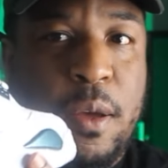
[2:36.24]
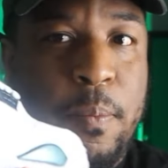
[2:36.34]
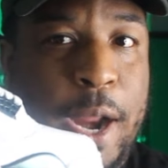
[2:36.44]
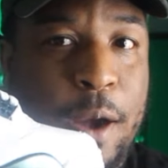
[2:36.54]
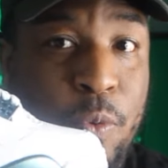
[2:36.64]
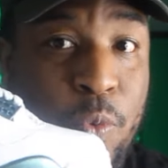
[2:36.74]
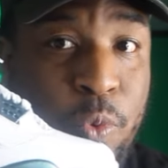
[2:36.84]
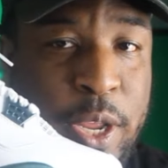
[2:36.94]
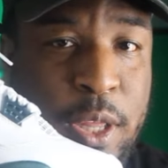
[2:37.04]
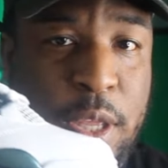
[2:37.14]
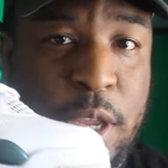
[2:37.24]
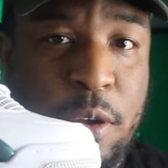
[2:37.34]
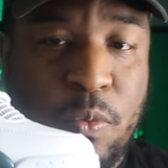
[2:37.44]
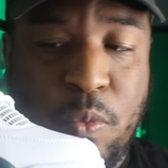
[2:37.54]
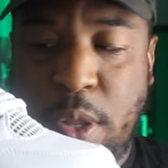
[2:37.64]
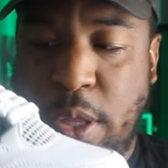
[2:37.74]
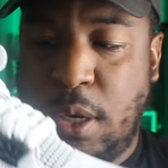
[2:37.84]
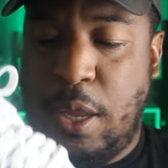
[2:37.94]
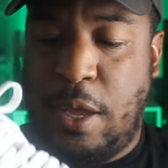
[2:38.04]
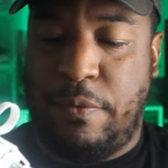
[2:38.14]
But I really, really
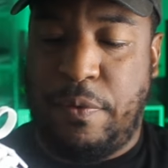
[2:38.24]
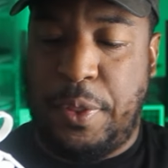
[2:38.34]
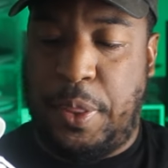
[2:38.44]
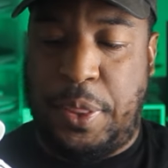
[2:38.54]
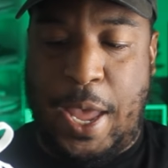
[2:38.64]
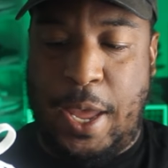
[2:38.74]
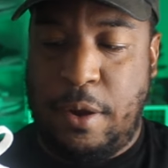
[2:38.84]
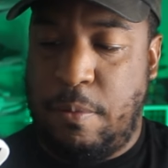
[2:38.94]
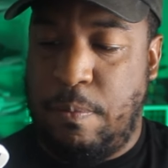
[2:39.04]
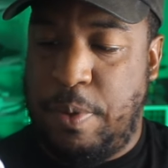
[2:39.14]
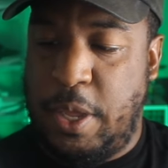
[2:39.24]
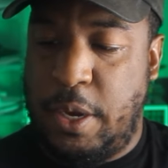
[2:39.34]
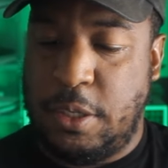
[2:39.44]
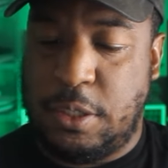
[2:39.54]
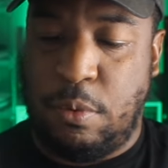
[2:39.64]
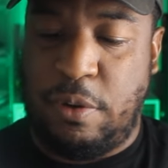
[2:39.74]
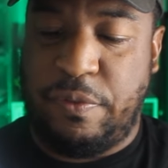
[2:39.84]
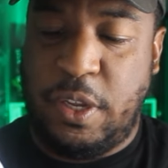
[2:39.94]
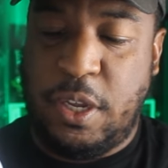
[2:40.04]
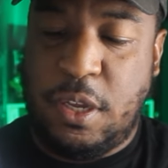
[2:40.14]
love that bit, the sort of
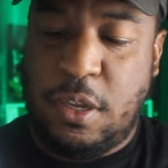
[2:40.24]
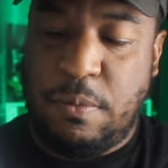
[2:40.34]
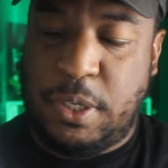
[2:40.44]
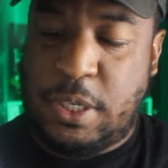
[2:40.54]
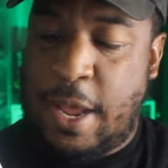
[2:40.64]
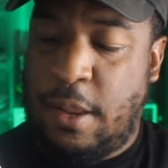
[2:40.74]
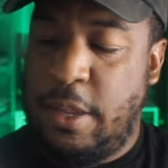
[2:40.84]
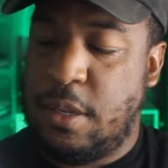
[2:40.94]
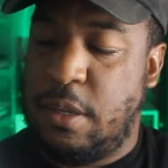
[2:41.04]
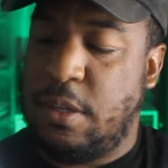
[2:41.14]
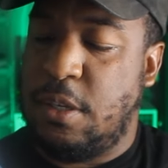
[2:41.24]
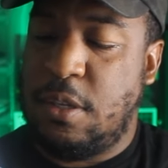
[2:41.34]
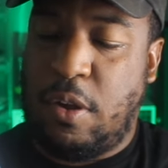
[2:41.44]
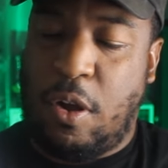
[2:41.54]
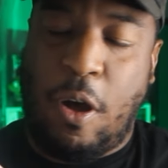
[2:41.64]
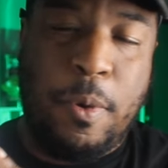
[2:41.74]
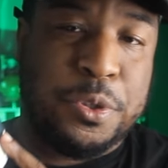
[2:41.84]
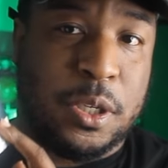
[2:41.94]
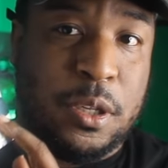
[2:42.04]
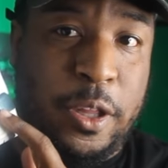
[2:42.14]
metallic,
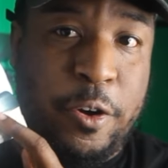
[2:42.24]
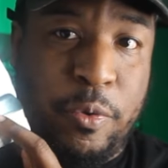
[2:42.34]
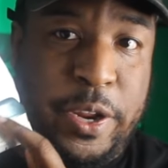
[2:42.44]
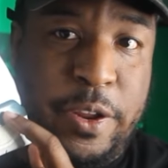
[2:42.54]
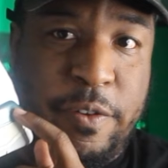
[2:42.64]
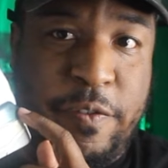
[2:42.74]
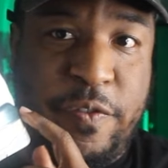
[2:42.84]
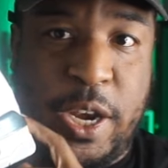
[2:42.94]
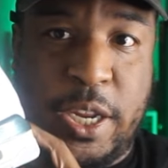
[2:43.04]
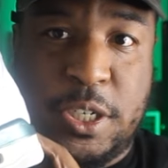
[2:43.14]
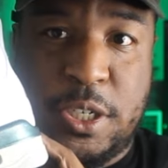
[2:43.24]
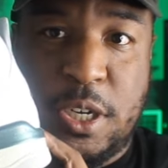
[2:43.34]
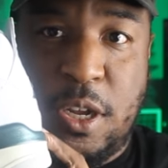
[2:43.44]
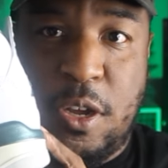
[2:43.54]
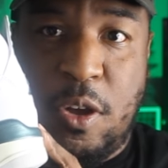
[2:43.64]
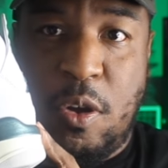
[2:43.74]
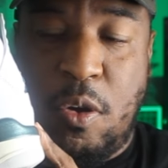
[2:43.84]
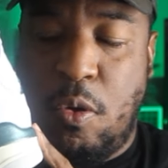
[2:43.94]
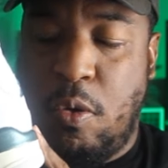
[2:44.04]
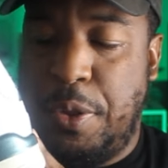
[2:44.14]
almost glittery finish
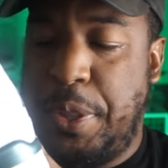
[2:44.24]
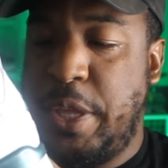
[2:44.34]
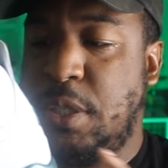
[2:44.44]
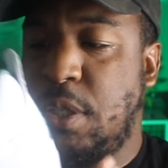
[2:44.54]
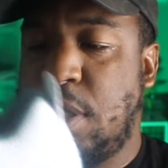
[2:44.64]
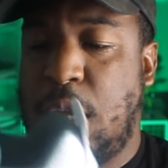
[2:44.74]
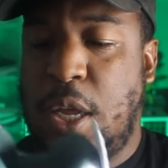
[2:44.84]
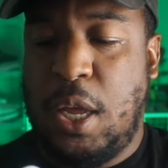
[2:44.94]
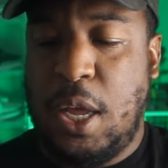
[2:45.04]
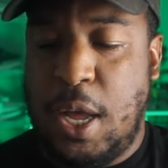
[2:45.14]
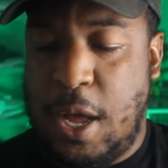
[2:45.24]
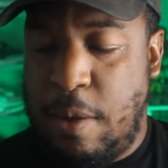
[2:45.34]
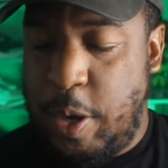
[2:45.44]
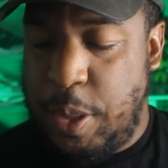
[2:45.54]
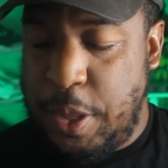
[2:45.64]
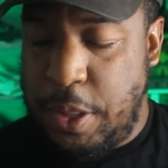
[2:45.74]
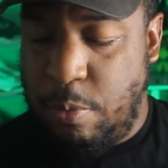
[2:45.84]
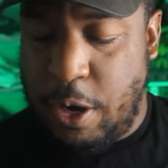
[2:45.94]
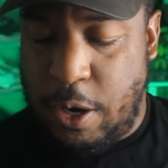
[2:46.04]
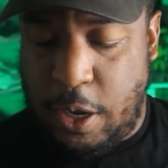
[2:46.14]
on this. And then
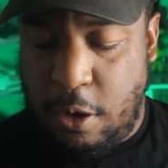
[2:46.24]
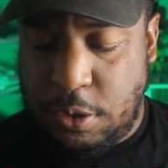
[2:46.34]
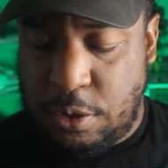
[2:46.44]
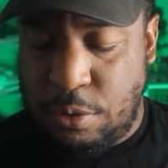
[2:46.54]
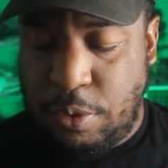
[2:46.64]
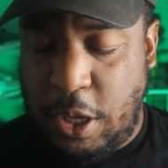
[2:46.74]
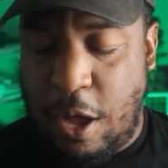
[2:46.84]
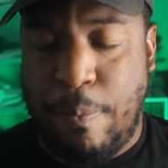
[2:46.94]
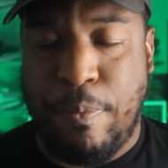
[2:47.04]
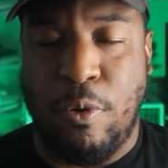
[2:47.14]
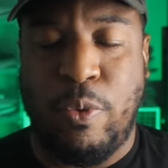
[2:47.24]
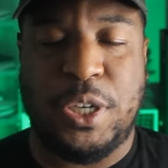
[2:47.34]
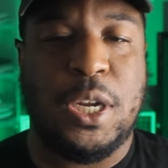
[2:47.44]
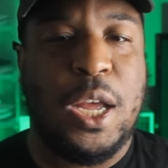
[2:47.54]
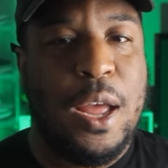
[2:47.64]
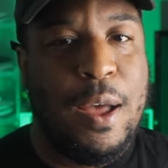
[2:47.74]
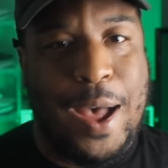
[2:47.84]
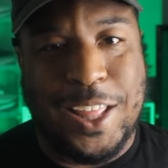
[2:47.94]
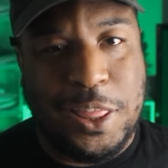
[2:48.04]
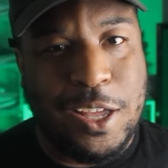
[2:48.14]
we're going to go to the upper, which
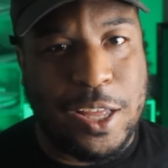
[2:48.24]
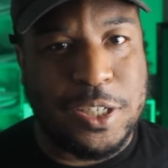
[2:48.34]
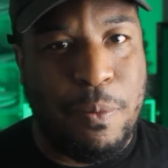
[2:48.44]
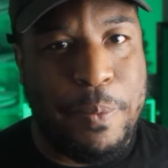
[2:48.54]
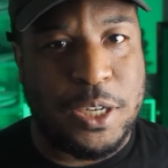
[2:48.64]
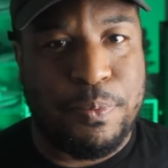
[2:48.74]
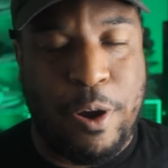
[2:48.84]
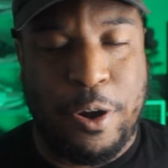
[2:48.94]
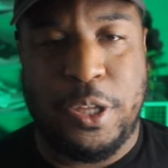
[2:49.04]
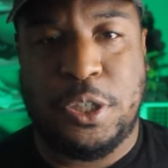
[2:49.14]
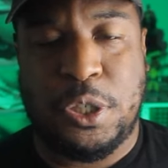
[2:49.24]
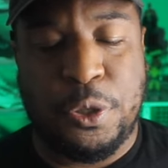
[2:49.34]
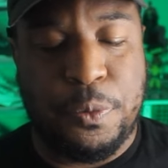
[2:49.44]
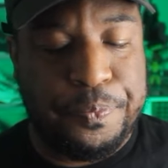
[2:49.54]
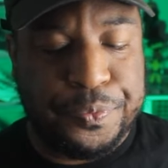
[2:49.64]
I think is the best part of this shoe.